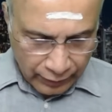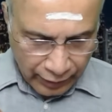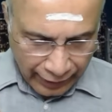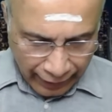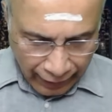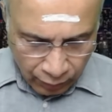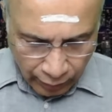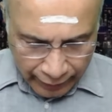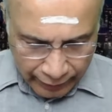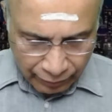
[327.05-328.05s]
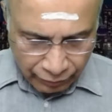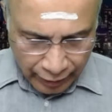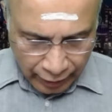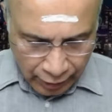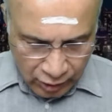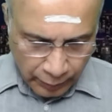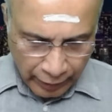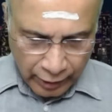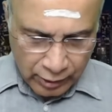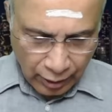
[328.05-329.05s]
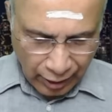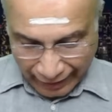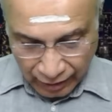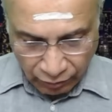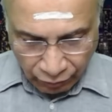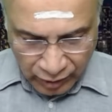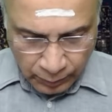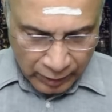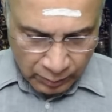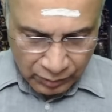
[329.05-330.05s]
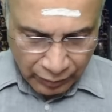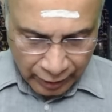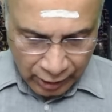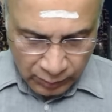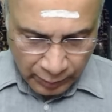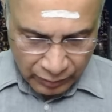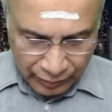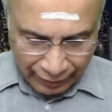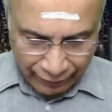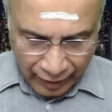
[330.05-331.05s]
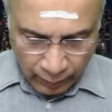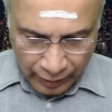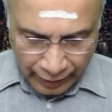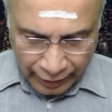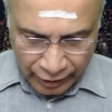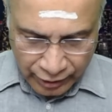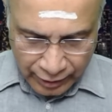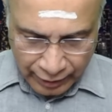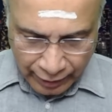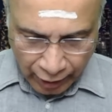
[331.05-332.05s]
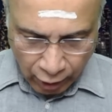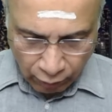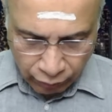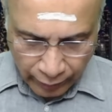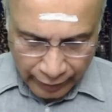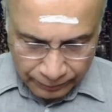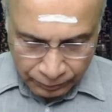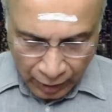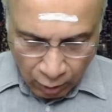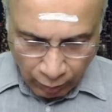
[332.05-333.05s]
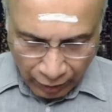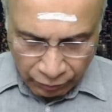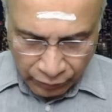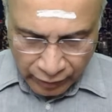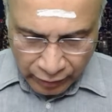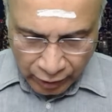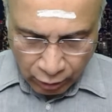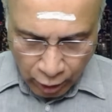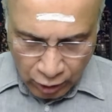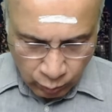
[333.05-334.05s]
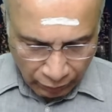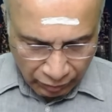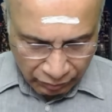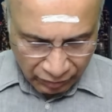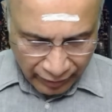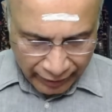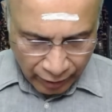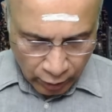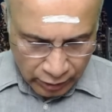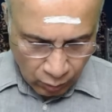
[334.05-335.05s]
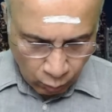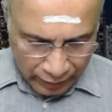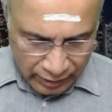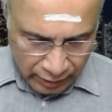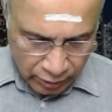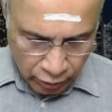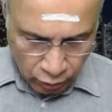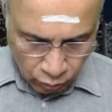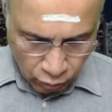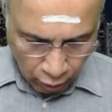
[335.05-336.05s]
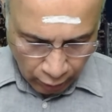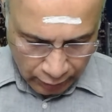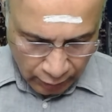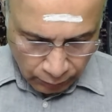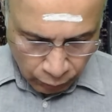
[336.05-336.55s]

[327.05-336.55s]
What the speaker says: the calculated vertical speeds, I think V speeds means vertical speeds, with available conditions at takeoff were 153 knots, 155 knots, and 162 knots.